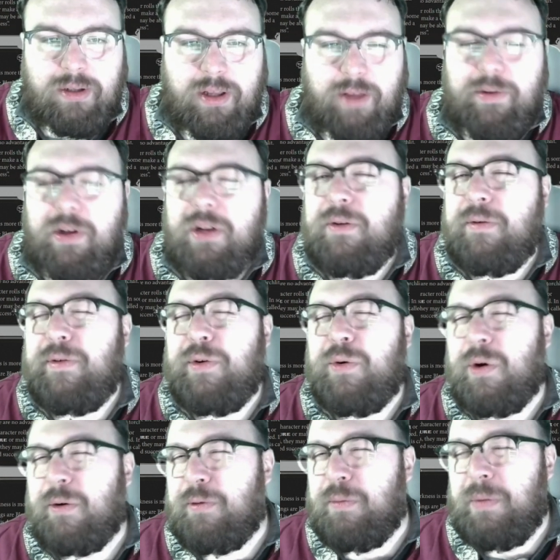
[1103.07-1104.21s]
If any of you
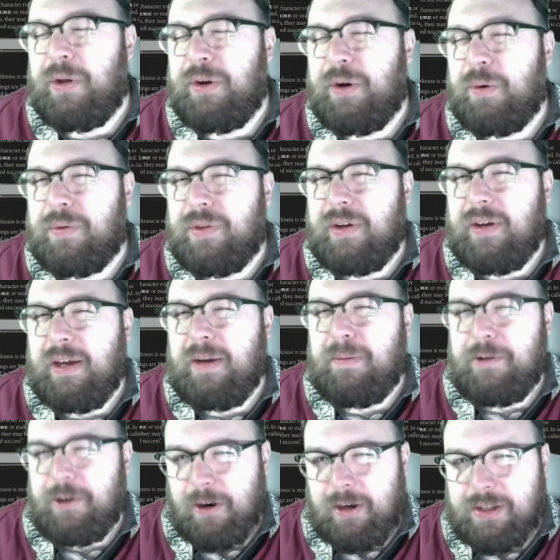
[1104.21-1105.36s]
are familiar with the game
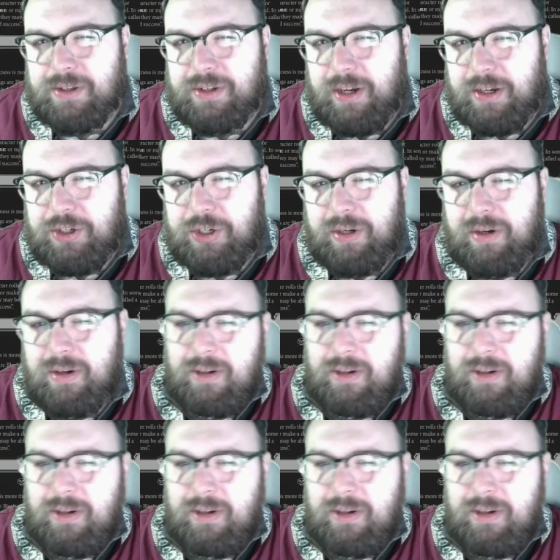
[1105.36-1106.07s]
Darkest Dungeon,